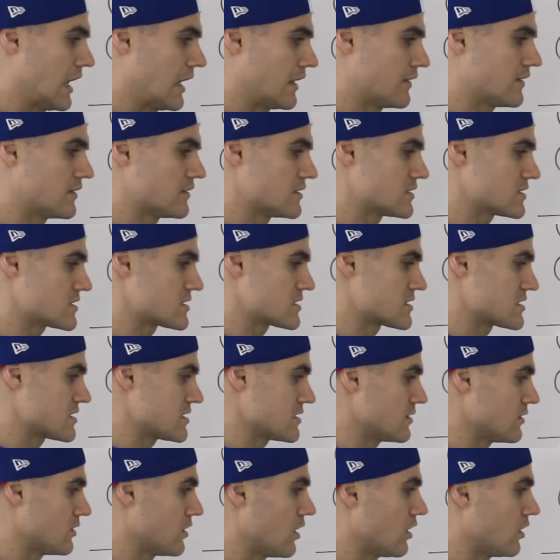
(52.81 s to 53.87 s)
and then this is
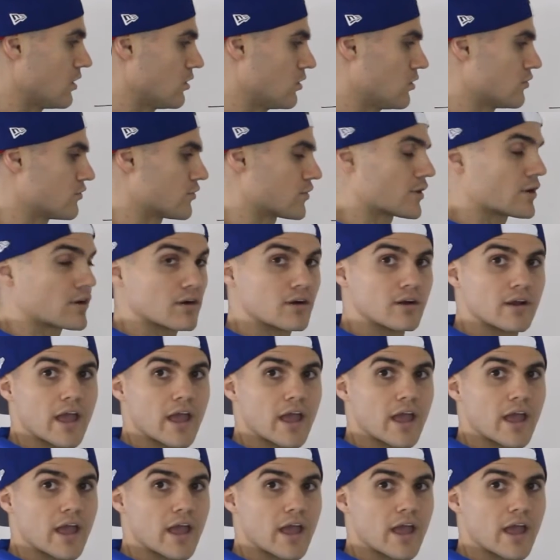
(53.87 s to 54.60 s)
still all over